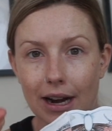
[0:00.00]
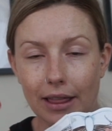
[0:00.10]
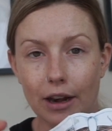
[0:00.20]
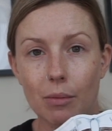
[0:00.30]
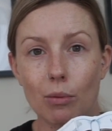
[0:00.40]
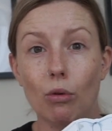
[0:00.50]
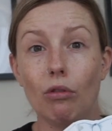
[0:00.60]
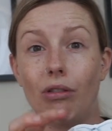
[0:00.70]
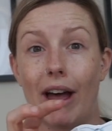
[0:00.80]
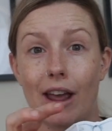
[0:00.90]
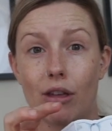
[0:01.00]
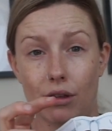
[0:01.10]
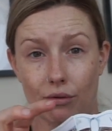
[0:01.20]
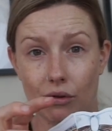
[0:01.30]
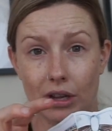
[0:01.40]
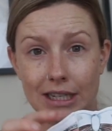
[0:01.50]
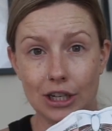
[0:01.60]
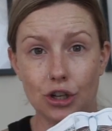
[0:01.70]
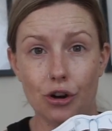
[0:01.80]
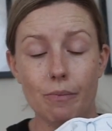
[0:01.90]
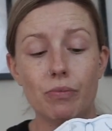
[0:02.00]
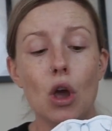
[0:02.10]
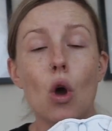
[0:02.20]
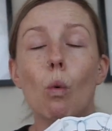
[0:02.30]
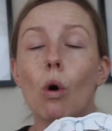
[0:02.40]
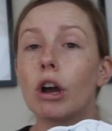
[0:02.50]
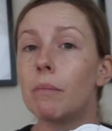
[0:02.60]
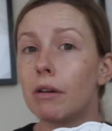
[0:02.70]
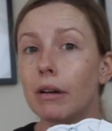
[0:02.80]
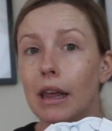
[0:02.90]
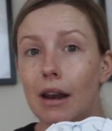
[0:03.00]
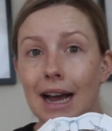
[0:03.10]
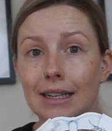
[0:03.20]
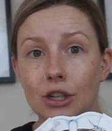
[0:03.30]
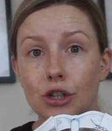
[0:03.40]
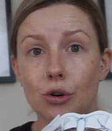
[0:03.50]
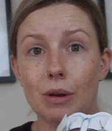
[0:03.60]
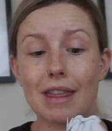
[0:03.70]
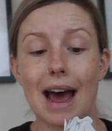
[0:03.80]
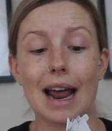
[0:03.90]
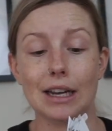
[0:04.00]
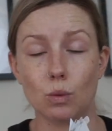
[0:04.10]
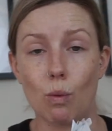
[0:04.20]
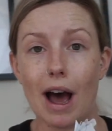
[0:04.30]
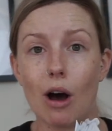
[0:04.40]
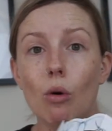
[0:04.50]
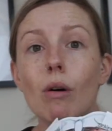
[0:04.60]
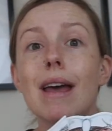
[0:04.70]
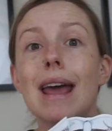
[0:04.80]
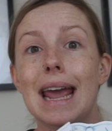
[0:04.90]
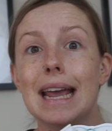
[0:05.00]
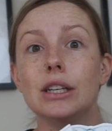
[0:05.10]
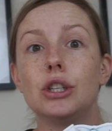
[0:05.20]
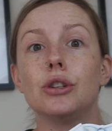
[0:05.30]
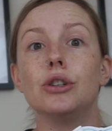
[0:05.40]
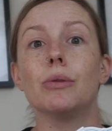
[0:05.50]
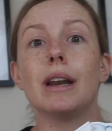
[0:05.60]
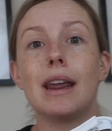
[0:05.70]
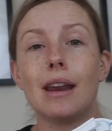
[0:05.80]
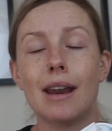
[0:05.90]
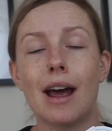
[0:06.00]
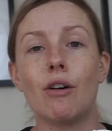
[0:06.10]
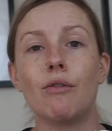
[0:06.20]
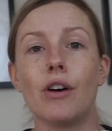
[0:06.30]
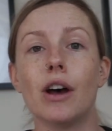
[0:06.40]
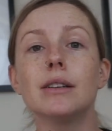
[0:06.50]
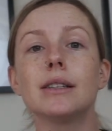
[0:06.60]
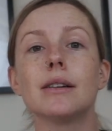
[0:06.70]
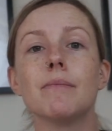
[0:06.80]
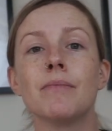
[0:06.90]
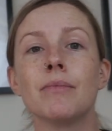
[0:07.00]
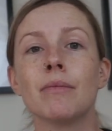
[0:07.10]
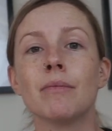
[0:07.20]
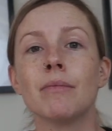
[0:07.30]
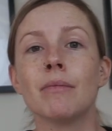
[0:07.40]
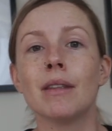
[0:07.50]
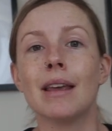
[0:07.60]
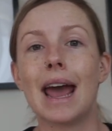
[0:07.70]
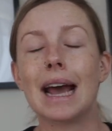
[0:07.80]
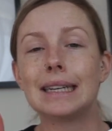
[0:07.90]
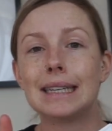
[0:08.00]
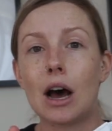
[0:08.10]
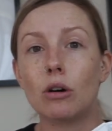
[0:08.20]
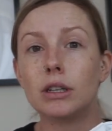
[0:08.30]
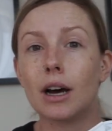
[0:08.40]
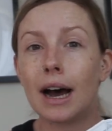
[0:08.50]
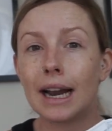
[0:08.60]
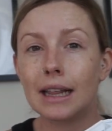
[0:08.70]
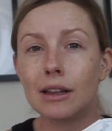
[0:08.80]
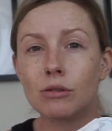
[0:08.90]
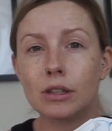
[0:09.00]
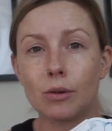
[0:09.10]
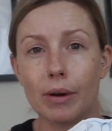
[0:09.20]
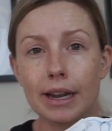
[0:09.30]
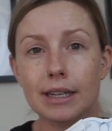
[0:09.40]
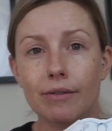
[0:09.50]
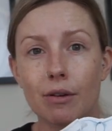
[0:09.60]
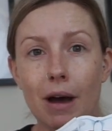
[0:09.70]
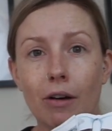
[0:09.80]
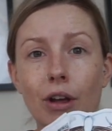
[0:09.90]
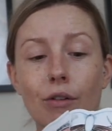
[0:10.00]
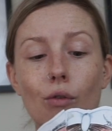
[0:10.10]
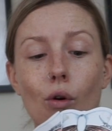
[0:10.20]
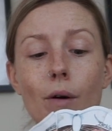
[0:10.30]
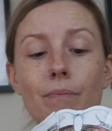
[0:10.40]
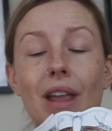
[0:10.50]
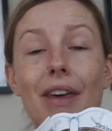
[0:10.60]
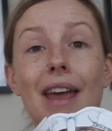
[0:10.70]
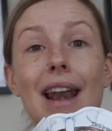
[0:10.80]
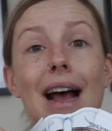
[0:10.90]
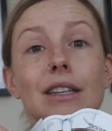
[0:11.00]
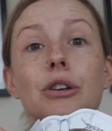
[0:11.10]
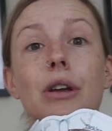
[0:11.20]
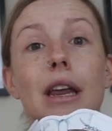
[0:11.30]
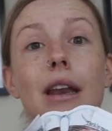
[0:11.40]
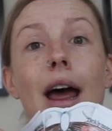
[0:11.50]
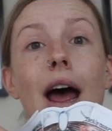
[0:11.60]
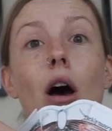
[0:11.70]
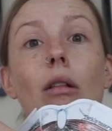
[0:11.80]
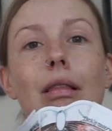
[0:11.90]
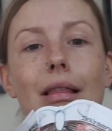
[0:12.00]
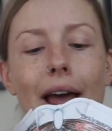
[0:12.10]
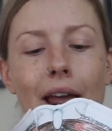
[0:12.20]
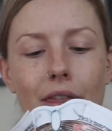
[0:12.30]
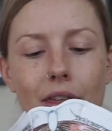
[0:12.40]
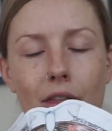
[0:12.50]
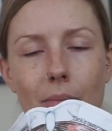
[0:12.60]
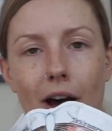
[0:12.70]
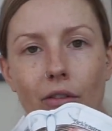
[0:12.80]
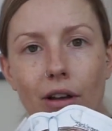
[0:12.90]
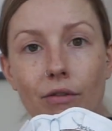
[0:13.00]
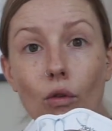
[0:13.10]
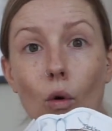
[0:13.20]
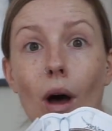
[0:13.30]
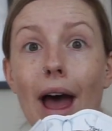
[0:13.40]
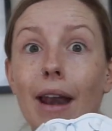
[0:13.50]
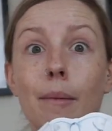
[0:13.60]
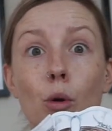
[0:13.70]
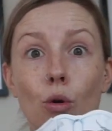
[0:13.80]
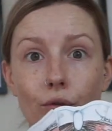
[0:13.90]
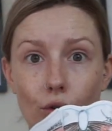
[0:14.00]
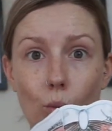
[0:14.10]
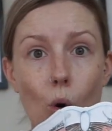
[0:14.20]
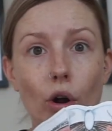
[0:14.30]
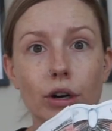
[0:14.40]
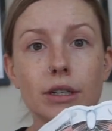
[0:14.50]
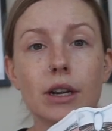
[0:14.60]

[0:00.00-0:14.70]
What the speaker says: a little bit more length through the tissue. What can be really nice to do with that as well is to do an inhale first, exhale, tiny little squeeze of the pelvic floor, and then as you inhale, lengthen the pelvic floor and move the wand.